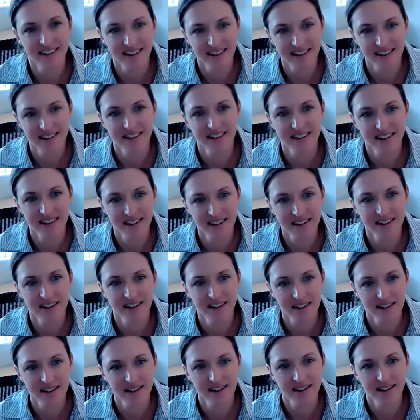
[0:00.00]
And
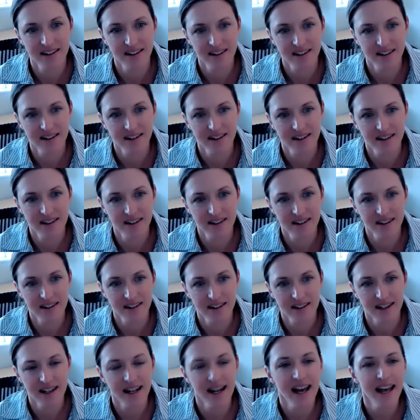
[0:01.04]
um,
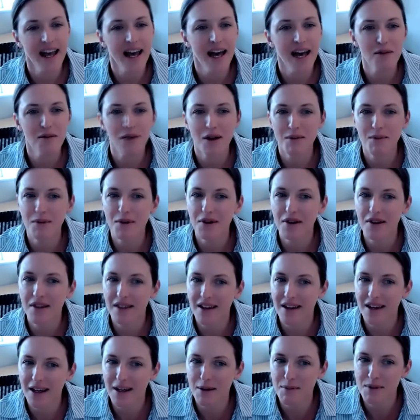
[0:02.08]
oh, can I well. have one more
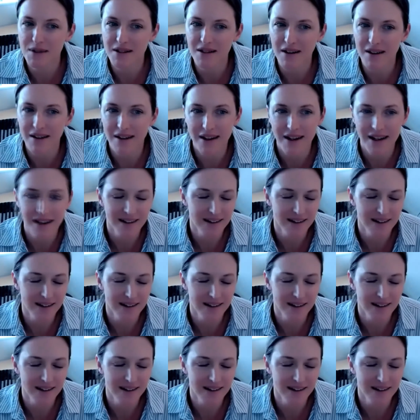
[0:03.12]
thing? I'm sorry.